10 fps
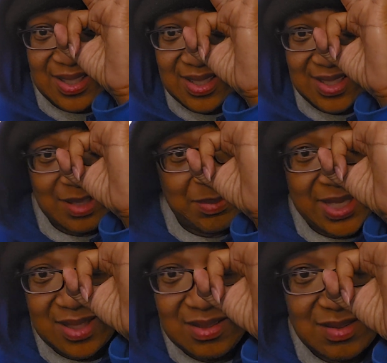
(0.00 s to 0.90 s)
and I'm
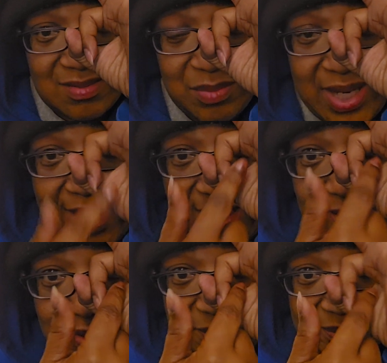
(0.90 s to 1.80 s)
not making it
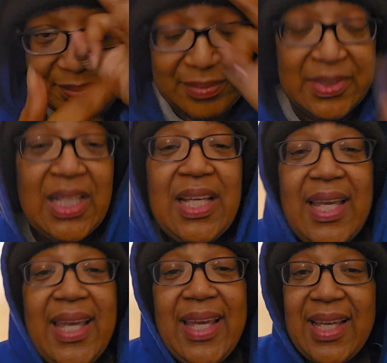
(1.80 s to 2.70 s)
up.
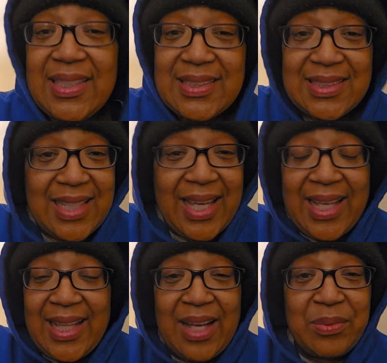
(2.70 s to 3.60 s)
And
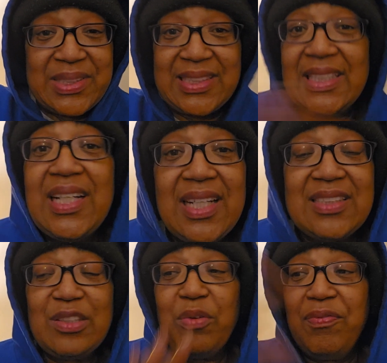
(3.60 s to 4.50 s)
I was done.
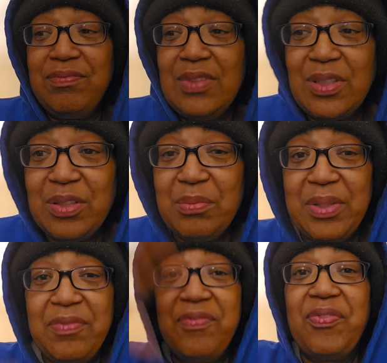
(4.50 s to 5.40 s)
So it'd
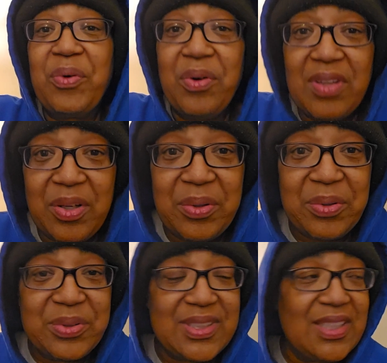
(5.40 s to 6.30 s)
be 4 of
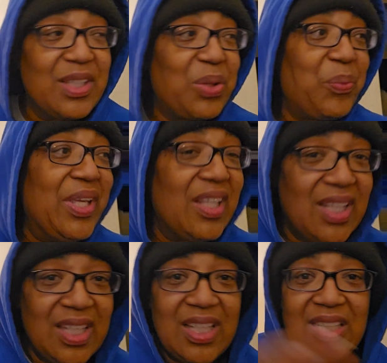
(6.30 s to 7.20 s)
those and 3 of
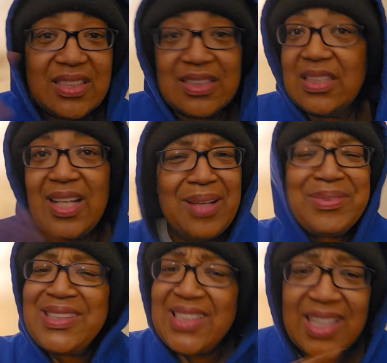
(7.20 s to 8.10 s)
these, and I'm
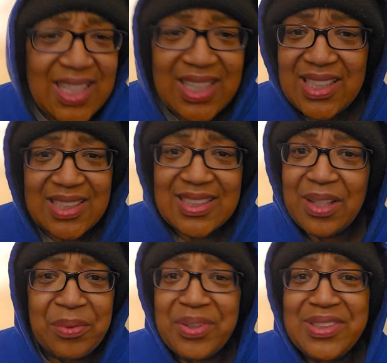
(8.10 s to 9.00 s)
sick of this. I
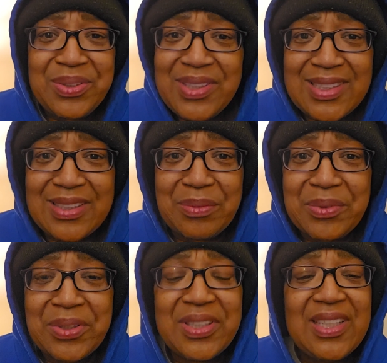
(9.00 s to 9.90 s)
won't do this no
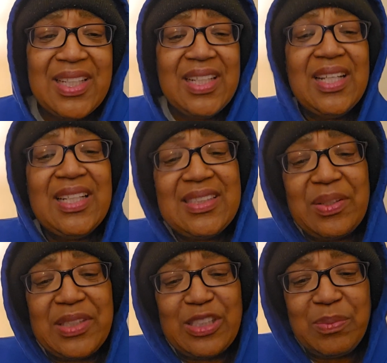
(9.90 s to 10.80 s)
more. So
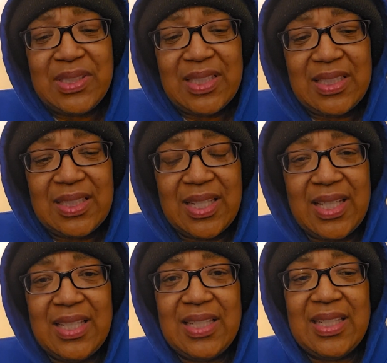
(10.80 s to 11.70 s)
this particular
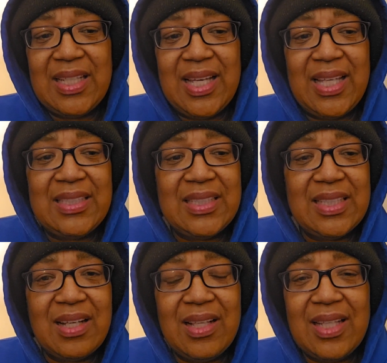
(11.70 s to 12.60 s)
night, I had done
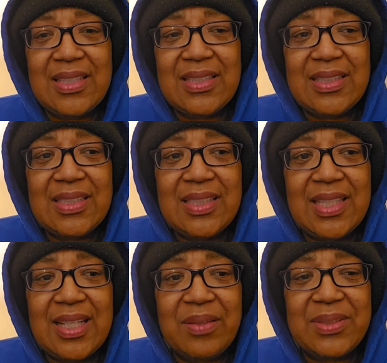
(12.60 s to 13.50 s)
all I could,
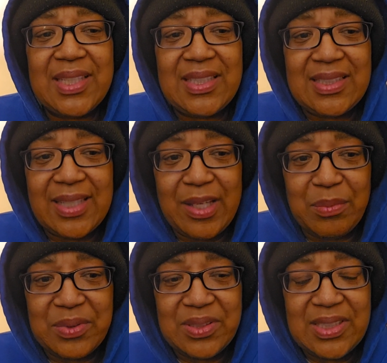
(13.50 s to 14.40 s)
and I was at the table,